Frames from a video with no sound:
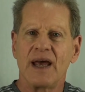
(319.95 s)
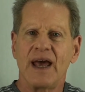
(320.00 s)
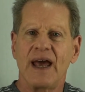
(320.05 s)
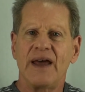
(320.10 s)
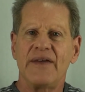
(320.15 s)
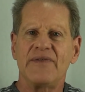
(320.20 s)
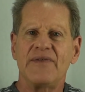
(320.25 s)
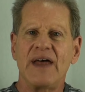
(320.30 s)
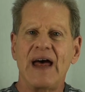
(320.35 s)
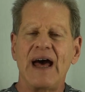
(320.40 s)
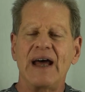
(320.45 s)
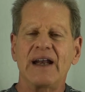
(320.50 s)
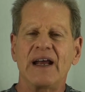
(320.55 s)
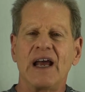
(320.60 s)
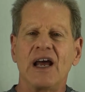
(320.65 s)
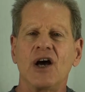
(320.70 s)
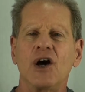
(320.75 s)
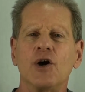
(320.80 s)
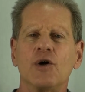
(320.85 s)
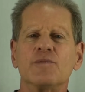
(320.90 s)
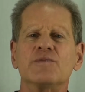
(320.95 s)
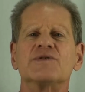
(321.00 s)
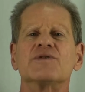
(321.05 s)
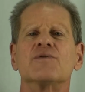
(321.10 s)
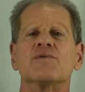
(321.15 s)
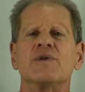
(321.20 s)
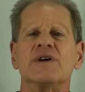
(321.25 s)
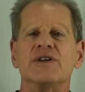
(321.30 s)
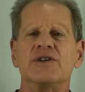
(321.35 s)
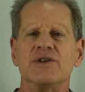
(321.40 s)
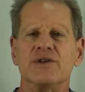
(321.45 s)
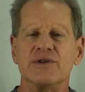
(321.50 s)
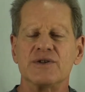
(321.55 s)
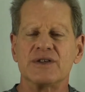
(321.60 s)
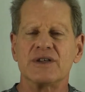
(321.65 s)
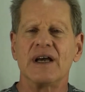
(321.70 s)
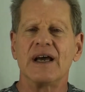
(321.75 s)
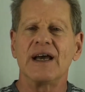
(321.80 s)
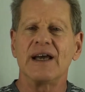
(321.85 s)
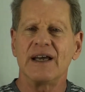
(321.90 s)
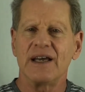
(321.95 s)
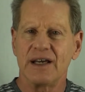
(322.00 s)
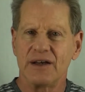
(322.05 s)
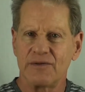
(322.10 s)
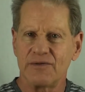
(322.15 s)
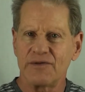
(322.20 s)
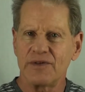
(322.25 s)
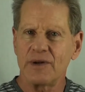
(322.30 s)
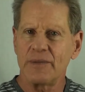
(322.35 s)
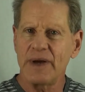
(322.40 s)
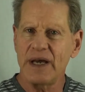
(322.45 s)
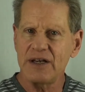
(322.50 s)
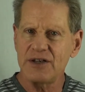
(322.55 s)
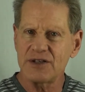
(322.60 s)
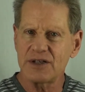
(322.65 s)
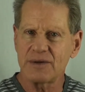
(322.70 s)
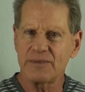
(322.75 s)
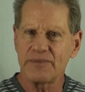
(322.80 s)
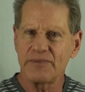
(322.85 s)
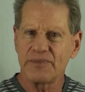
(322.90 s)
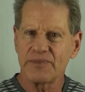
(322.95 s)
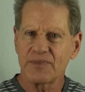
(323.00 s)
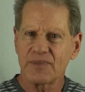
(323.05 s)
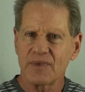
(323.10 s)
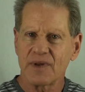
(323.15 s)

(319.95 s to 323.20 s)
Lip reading: and that helps reduce inflammation.